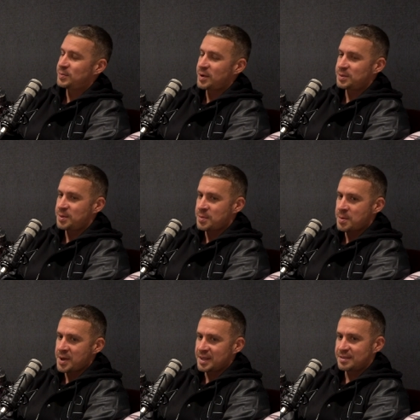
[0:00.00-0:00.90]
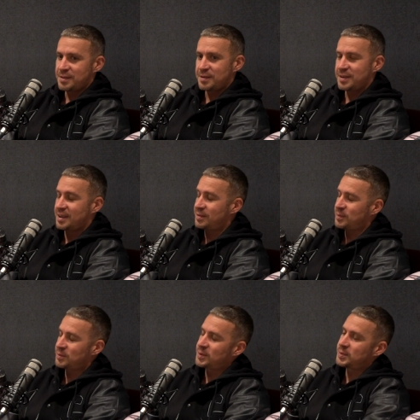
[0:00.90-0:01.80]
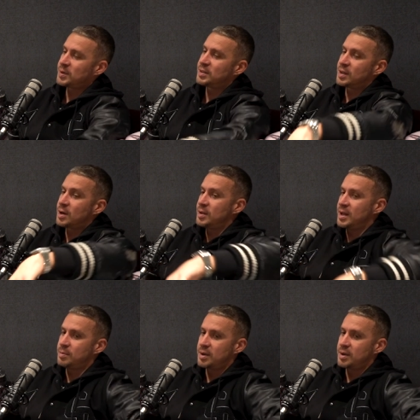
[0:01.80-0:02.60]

supposed to be my mate's fiftieth, and we were supposed to go there.